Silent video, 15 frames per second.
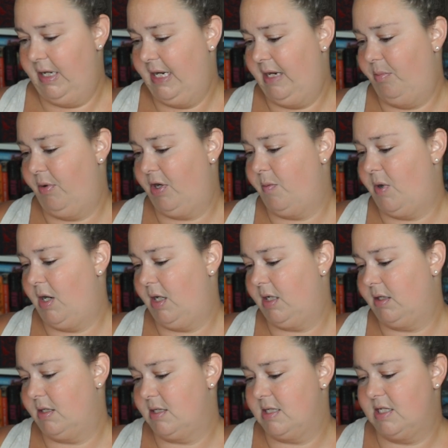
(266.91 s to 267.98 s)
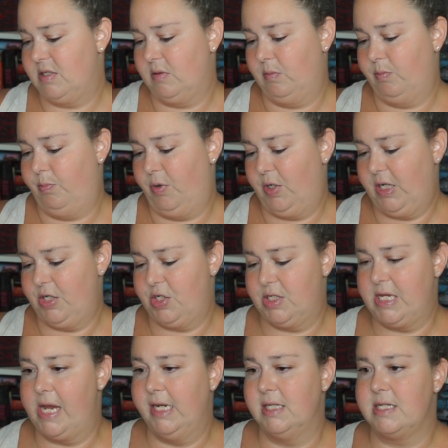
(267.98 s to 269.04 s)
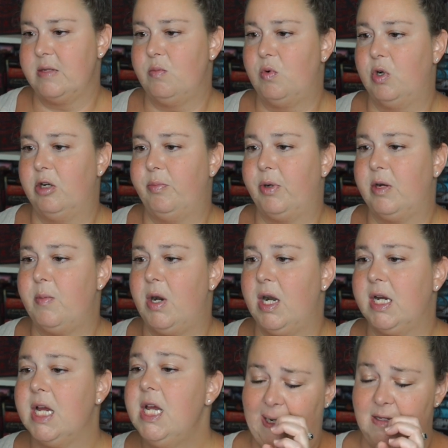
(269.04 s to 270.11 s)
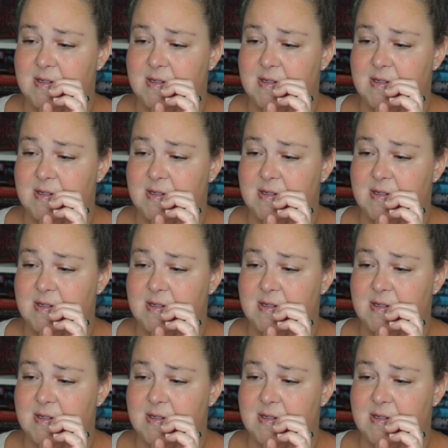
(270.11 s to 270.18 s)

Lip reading: A bookmark. This is Bookish Signs and More bookmark.